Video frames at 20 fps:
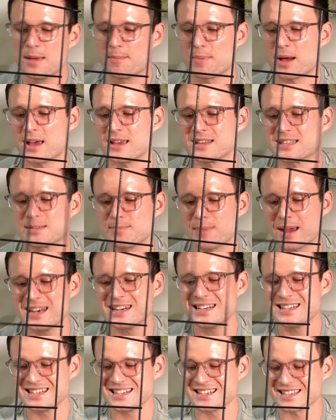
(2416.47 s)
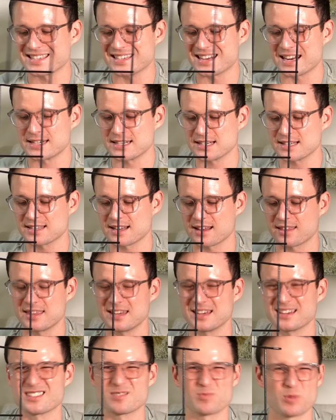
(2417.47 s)
but it's mainly the aesthetics i
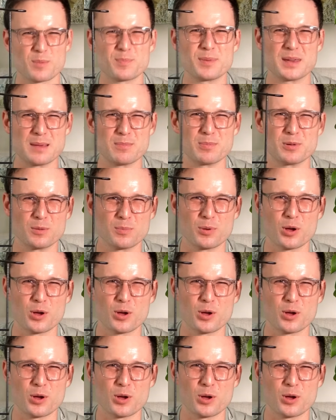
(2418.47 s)
think is what people